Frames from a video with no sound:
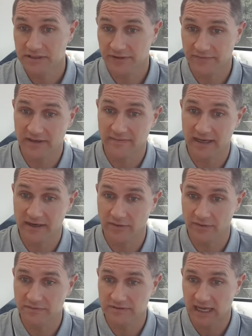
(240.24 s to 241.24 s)
The three main
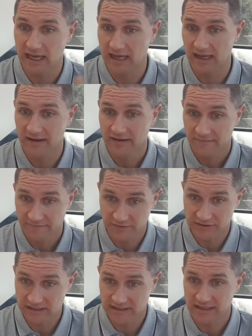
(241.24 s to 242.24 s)
groups are
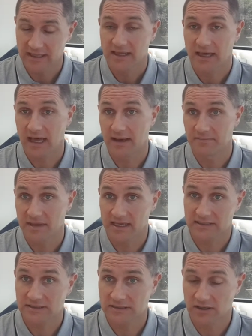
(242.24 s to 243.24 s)
firstly um,
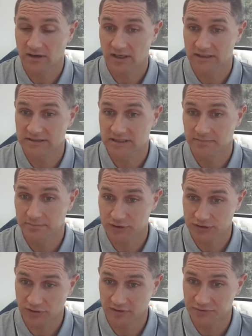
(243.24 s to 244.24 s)
exercise,
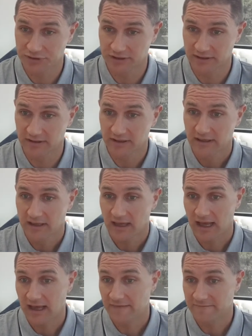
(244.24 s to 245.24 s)
prescription,
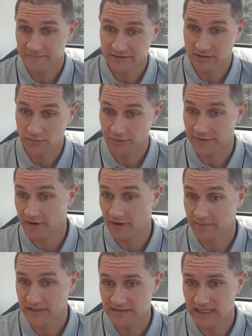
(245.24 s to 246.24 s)
uh, physical
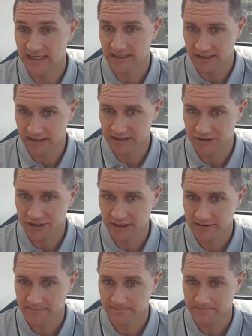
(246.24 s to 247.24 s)
therapies, and
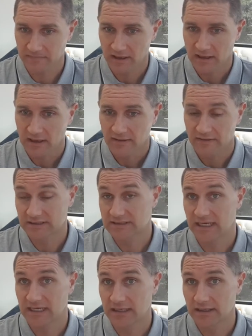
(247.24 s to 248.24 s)
conditioning. The
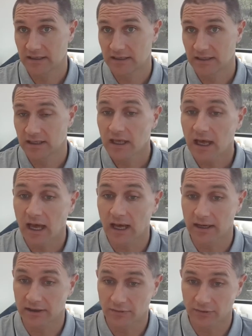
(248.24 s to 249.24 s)
second
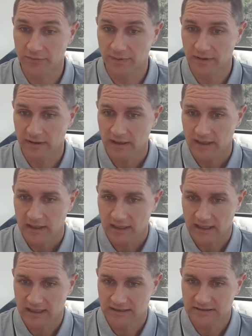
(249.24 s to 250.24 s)
uh, group
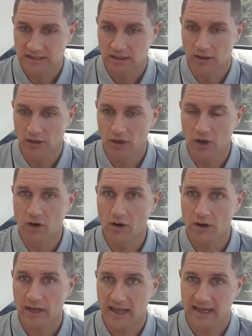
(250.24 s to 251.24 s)
is
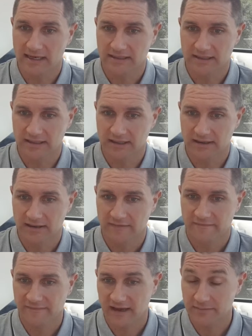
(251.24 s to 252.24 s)
long acting
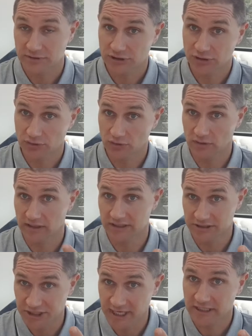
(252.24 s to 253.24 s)
pharmaceutical
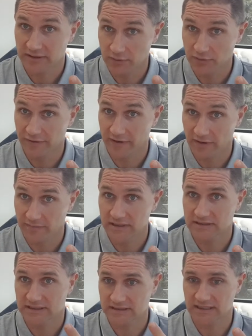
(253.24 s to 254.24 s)
injectable
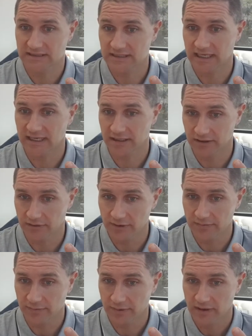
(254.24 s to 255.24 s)
therapies, is the second
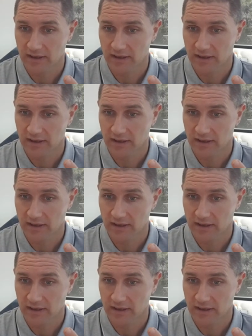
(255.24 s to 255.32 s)
group.